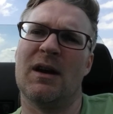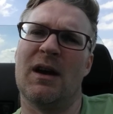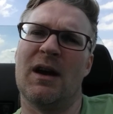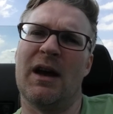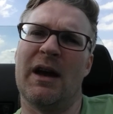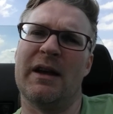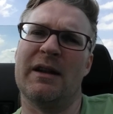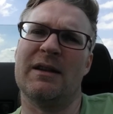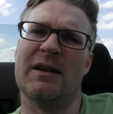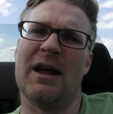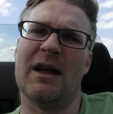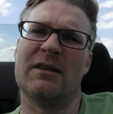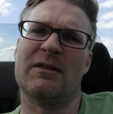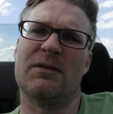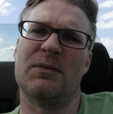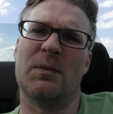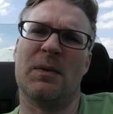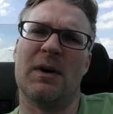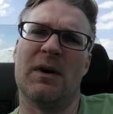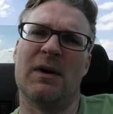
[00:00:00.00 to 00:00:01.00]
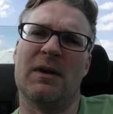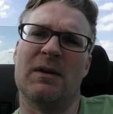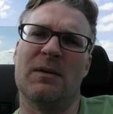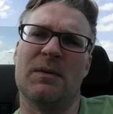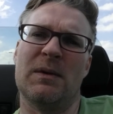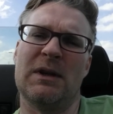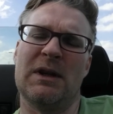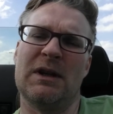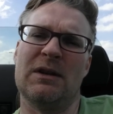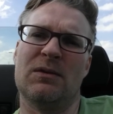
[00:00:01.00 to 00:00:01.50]
and that's what
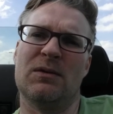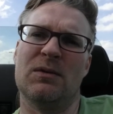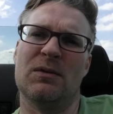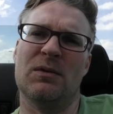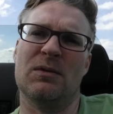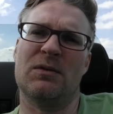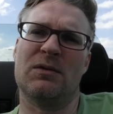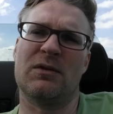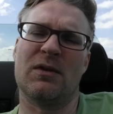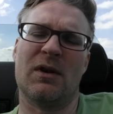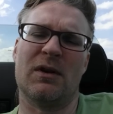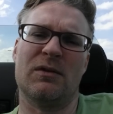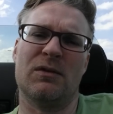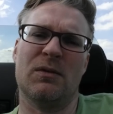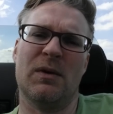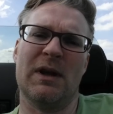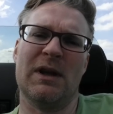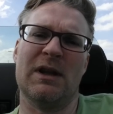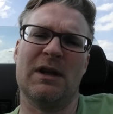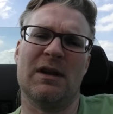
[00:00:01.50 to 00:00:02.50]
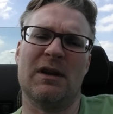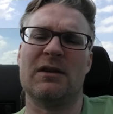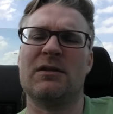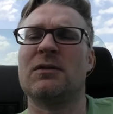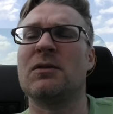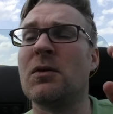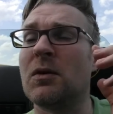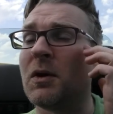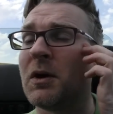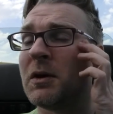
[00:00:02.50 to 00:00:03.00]
we need to start doing here
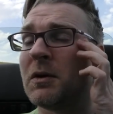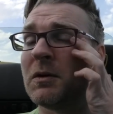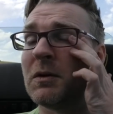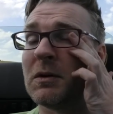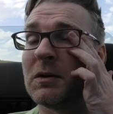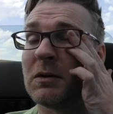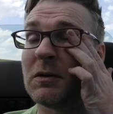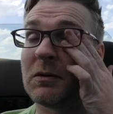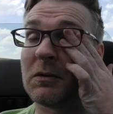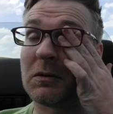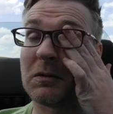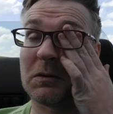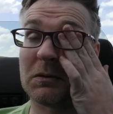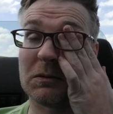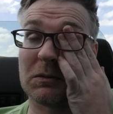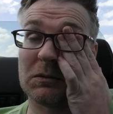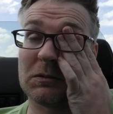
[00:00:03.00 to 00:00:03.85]
as coin holders.